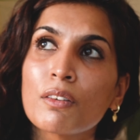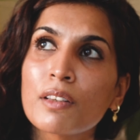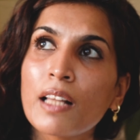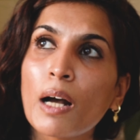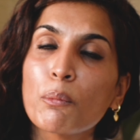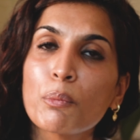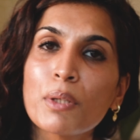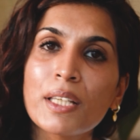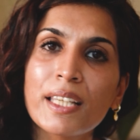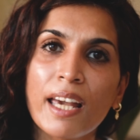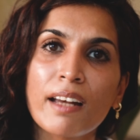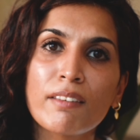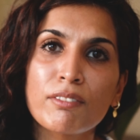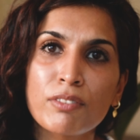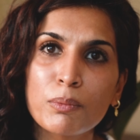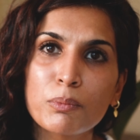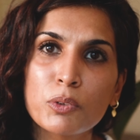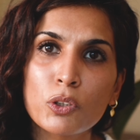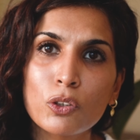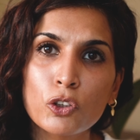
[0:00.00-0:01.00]
that we get
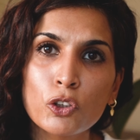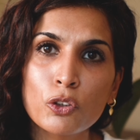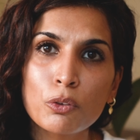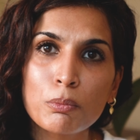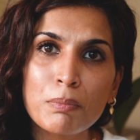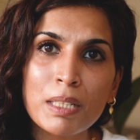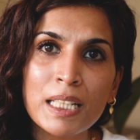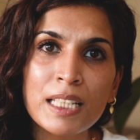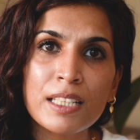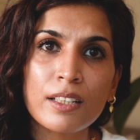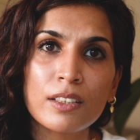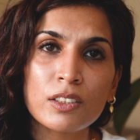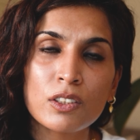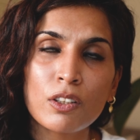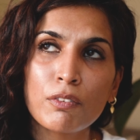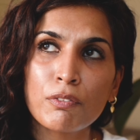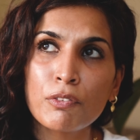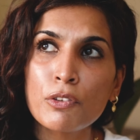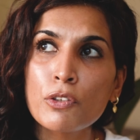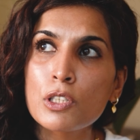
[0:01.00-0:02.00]
from social media. So
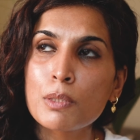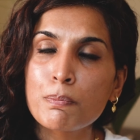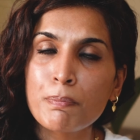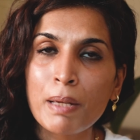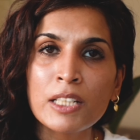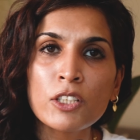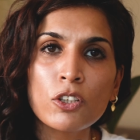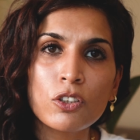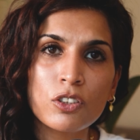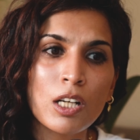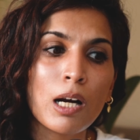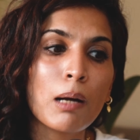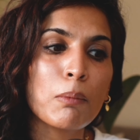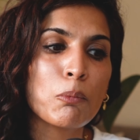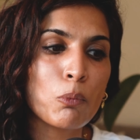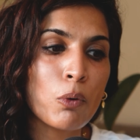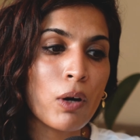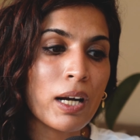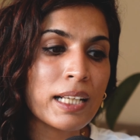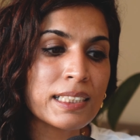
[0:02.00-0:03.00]
if you spend your
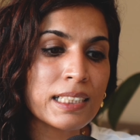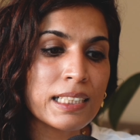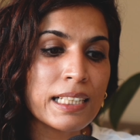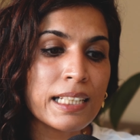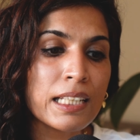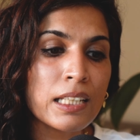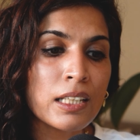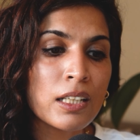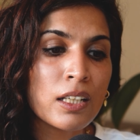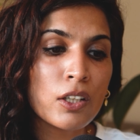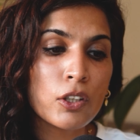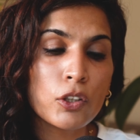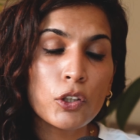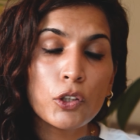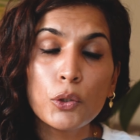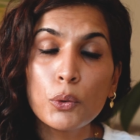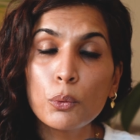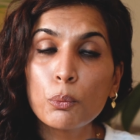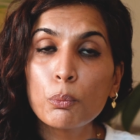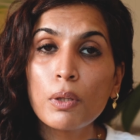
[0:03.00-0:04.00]
time wisely,
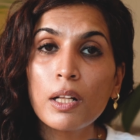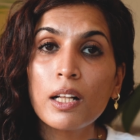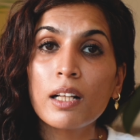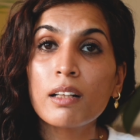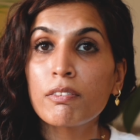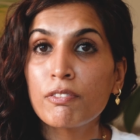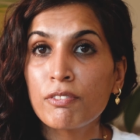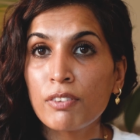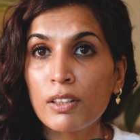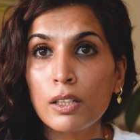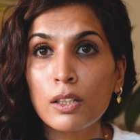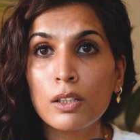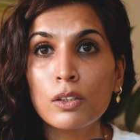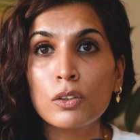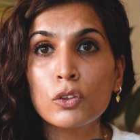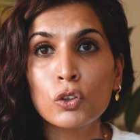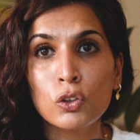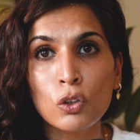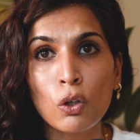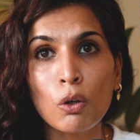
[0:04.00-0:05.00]
you will
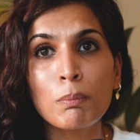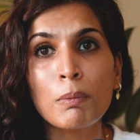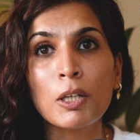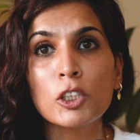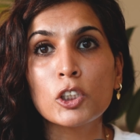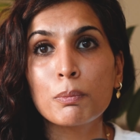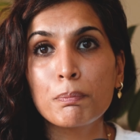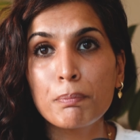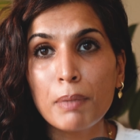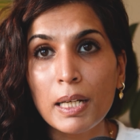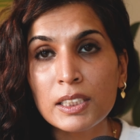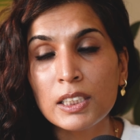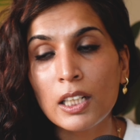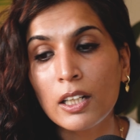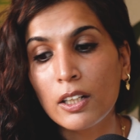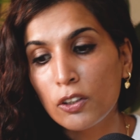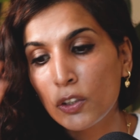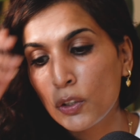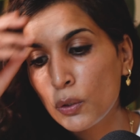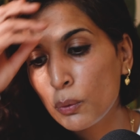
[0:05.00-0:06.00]
feel so much
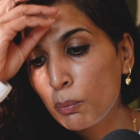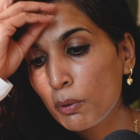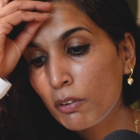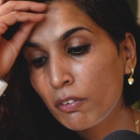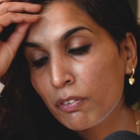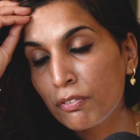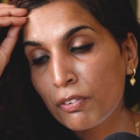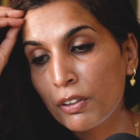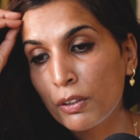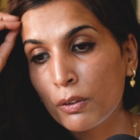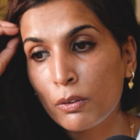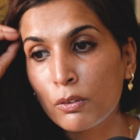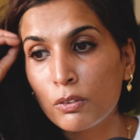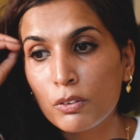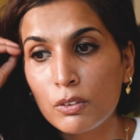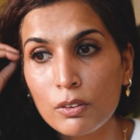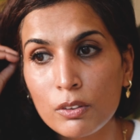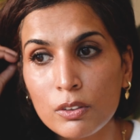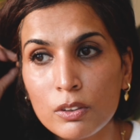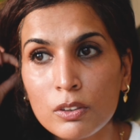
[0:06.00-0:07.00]
better. You will
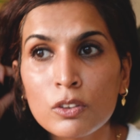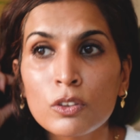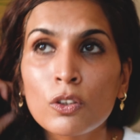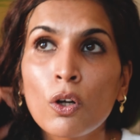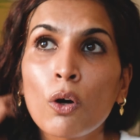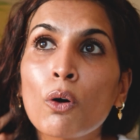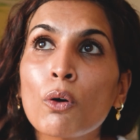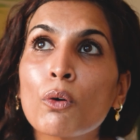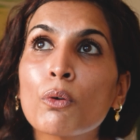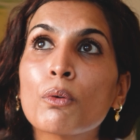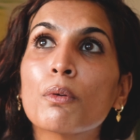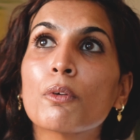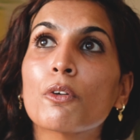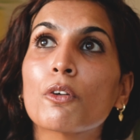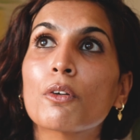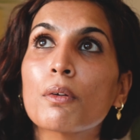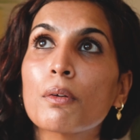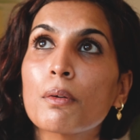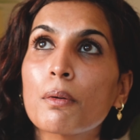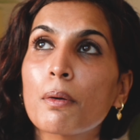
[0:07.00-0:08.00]
feel so
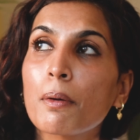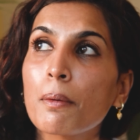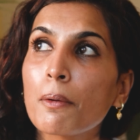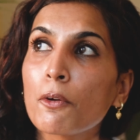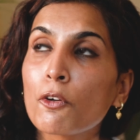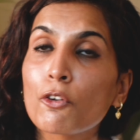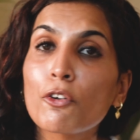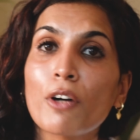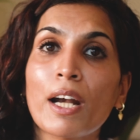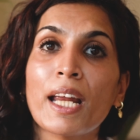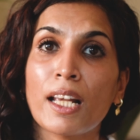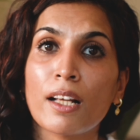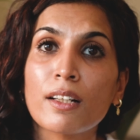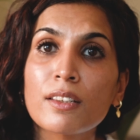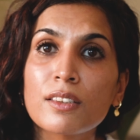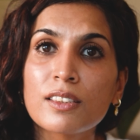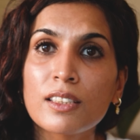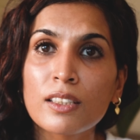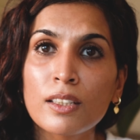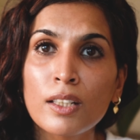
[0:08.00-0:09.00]

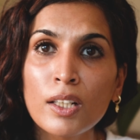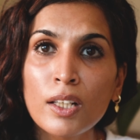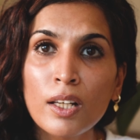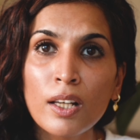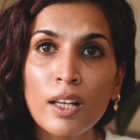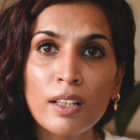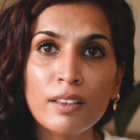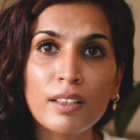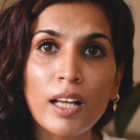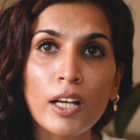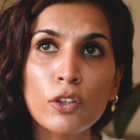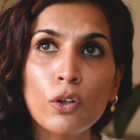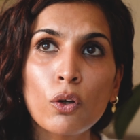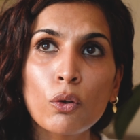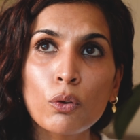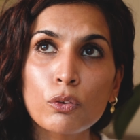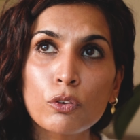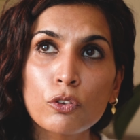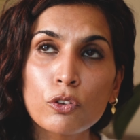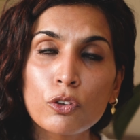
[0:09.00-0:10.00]
great that
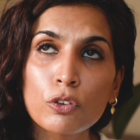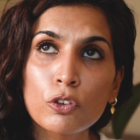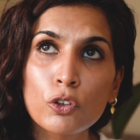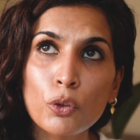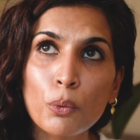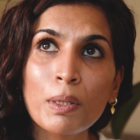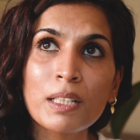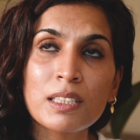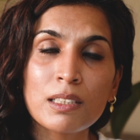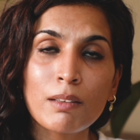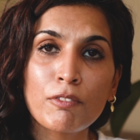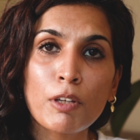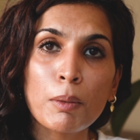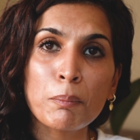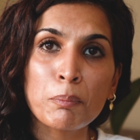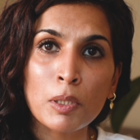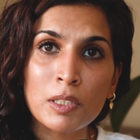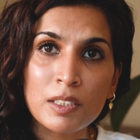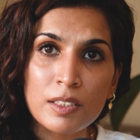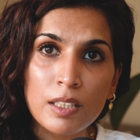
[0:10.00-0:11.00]
you're doing
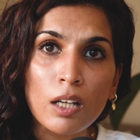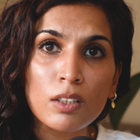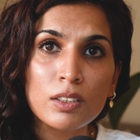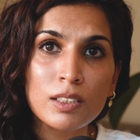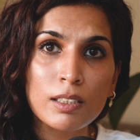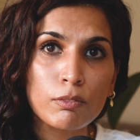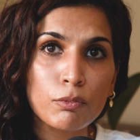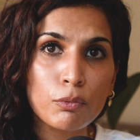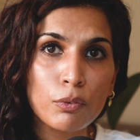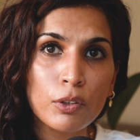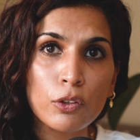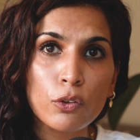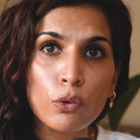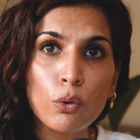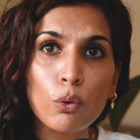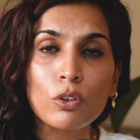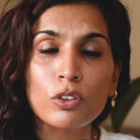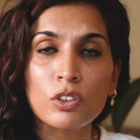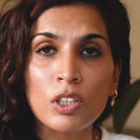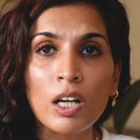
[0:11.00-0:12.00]
something productive with
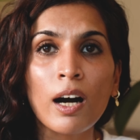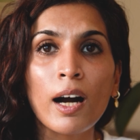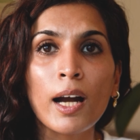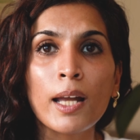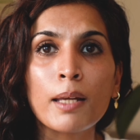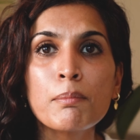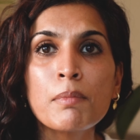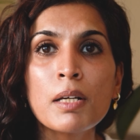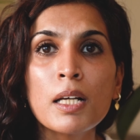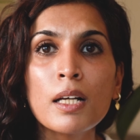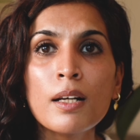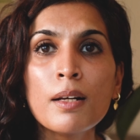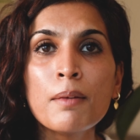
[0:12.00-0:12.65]
your time